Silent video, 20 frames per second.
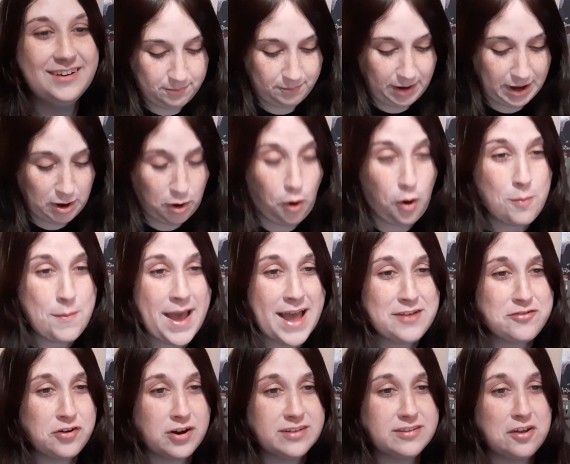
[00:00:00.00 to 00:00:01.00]
My home
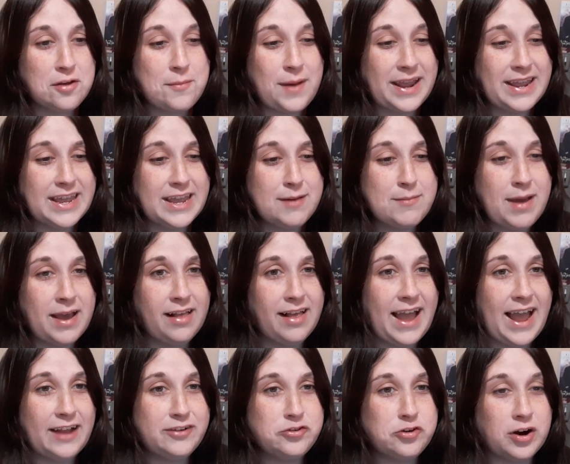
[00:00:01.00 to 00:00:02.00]
address or my email
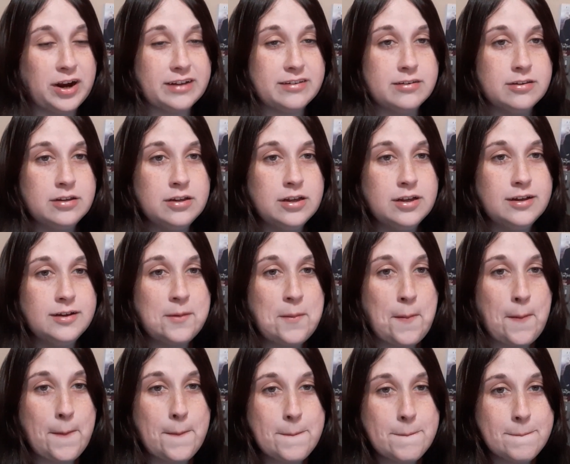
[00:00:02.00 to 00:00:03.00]
address? What can you see on your screen,
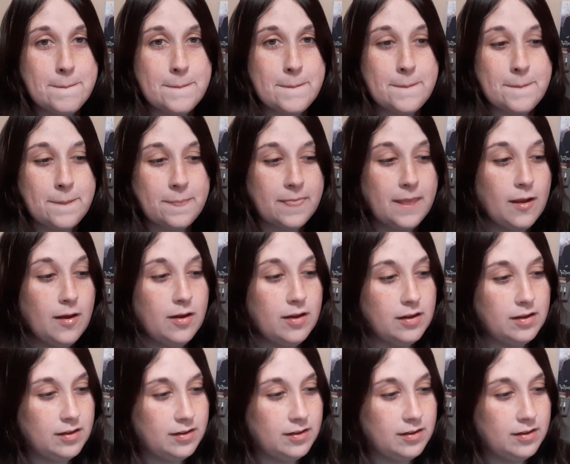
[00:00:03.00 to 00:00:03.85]
Mom? What can you see?